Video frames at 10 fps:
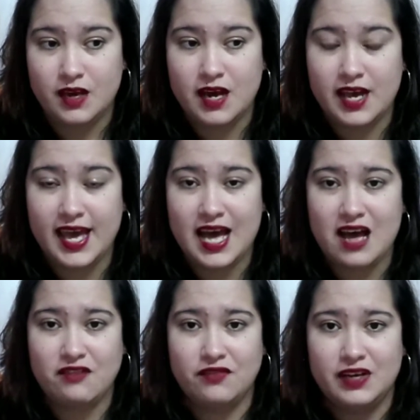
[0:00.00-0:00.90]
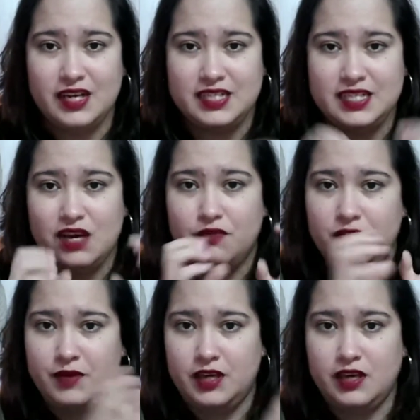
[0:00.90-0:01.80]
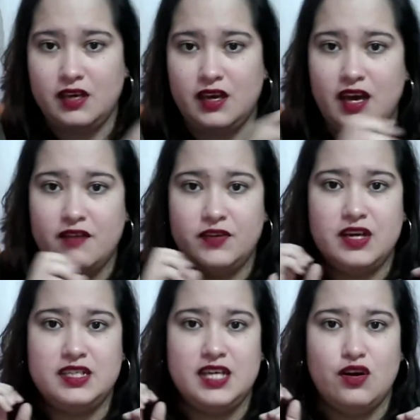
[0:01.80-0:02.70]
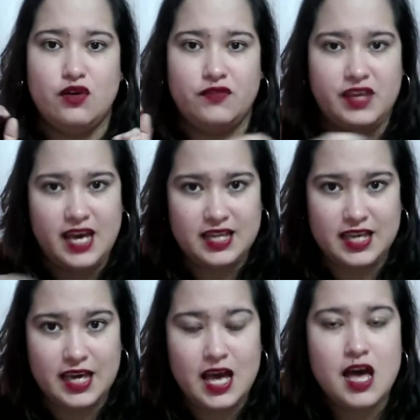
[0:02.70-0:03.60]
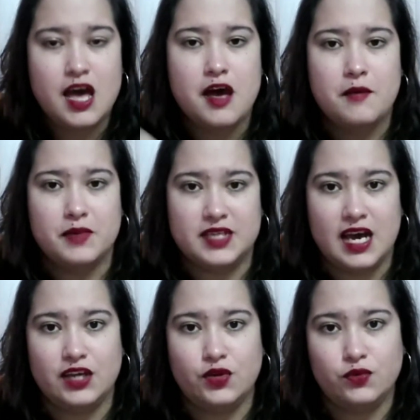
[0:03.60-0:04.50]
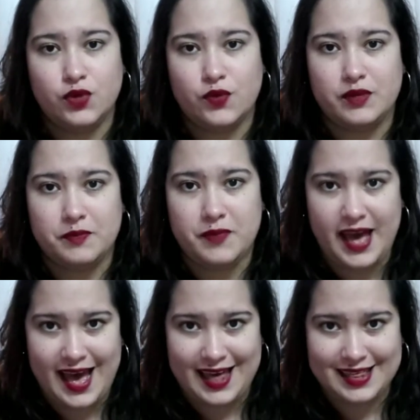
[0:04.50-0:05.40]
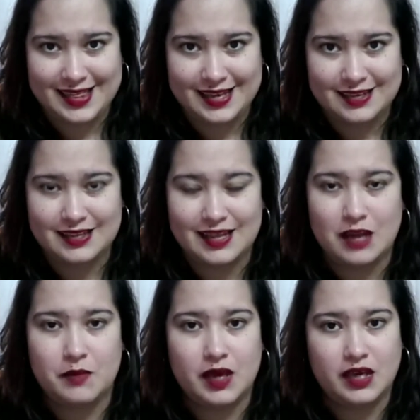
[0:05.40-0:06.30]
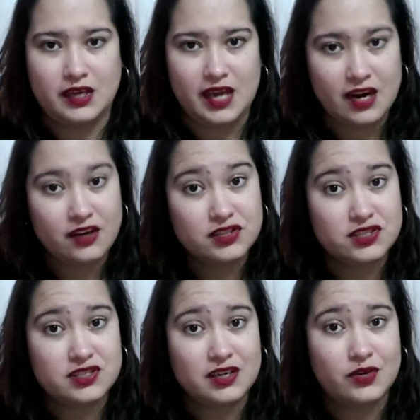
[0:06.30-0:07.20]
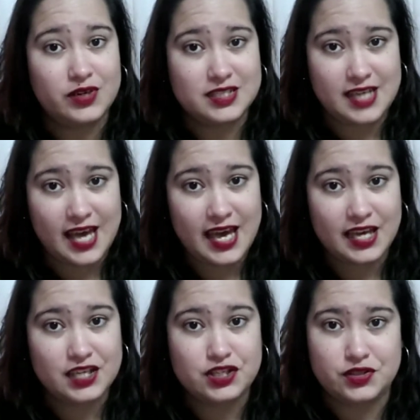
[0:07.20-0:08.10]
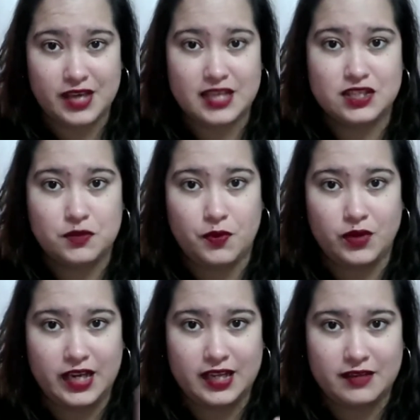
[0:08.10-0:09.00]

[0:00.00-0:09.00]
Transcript: I have an idea of the beginning, I have an idea of the ending, but I don't know the path that my characters are going to take to get to point